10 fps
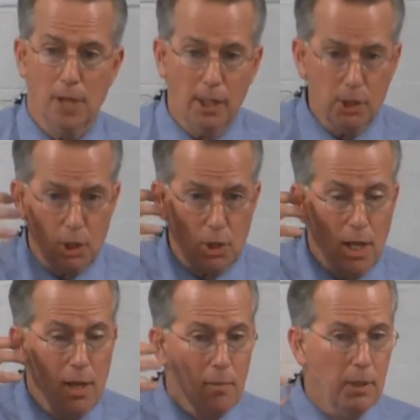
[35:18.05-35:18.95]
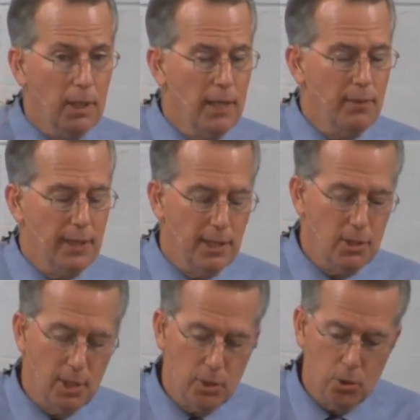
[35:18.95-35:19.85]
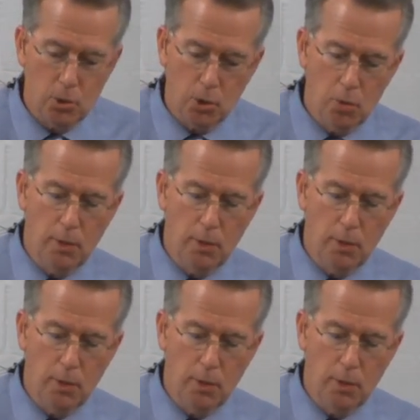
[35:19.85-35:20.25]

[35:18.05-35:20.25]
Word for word: not just believing these things are true,